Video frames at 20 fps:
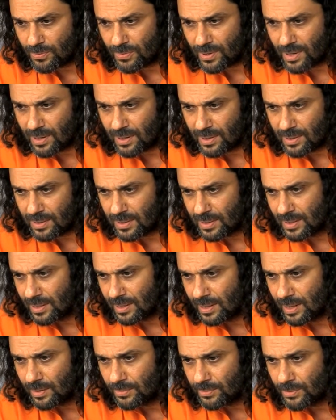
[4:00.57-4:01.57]
of our
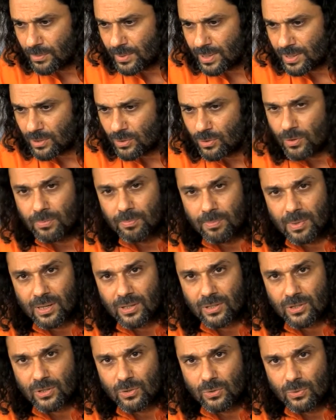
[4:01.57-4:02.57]
loved ones who have
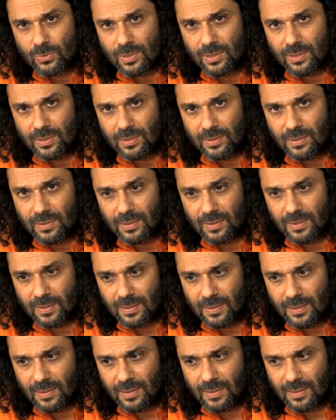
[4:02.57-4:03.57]
passed over,
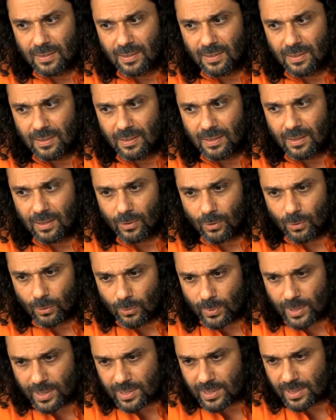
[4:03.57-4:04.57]
are
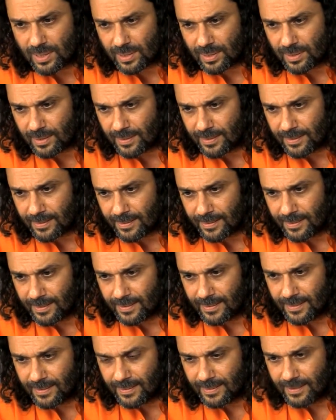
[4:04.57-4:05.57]
always there.
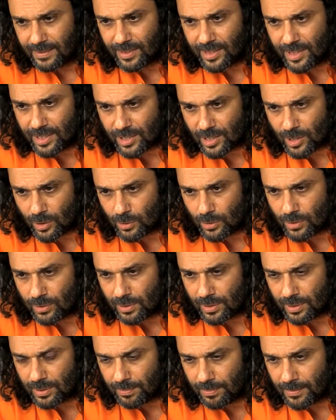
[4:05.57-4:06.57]
Reach out
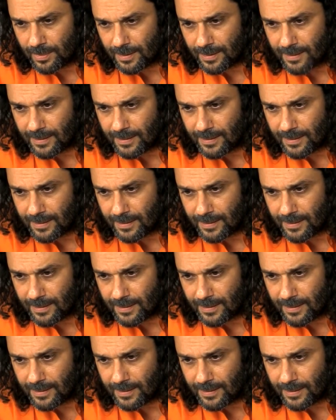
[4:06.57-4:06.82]
to them.